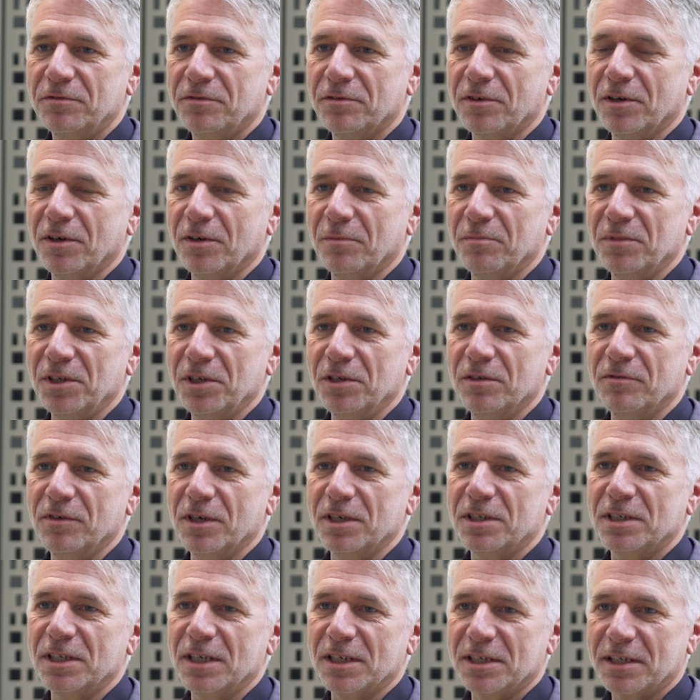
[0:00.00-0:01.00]
from the
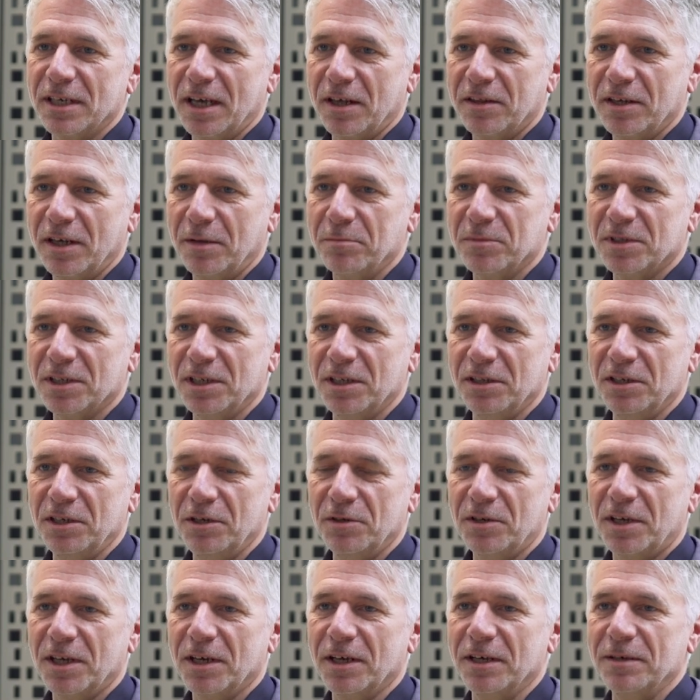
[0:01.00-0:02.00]
University of Southampton in
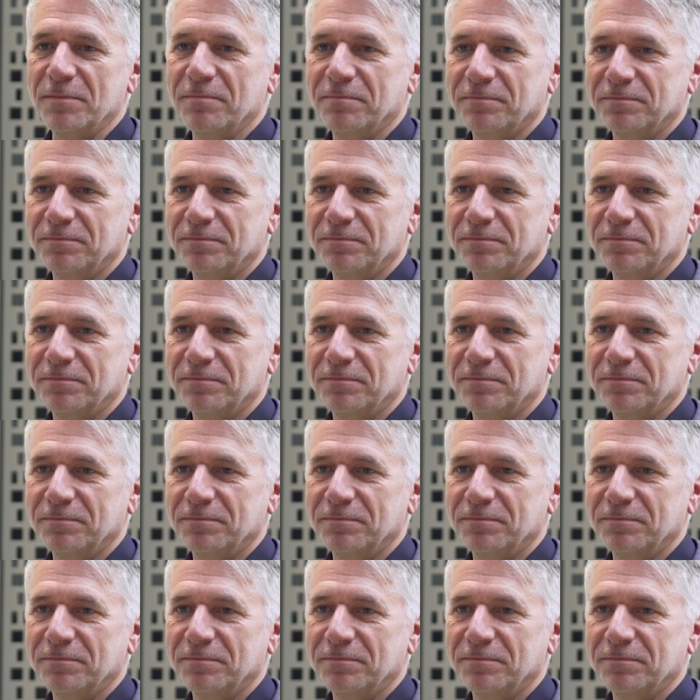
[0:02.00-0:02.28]
the UK.